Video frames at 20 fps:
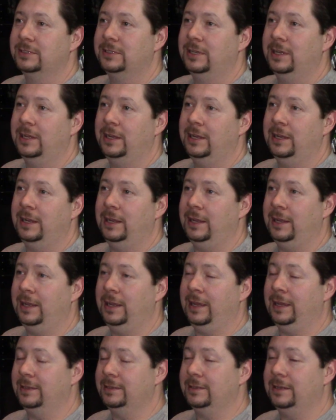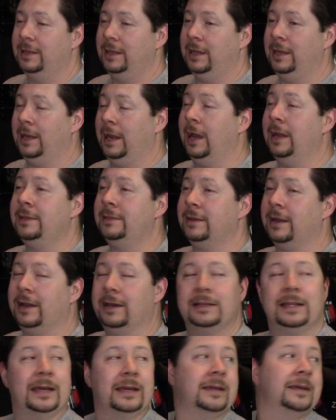Yeah. And I
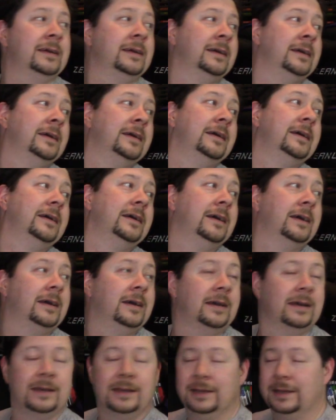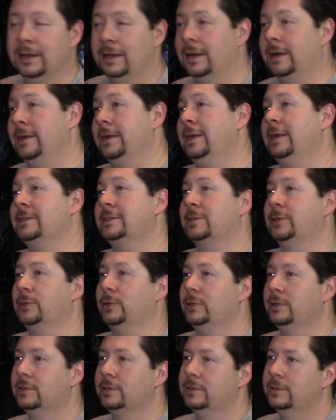thought like, oh, that's
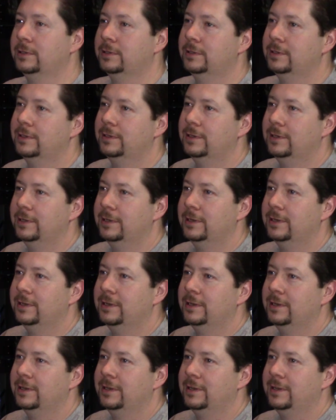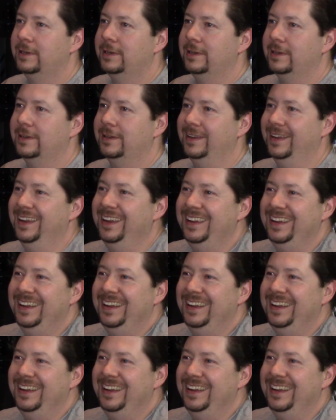cool. You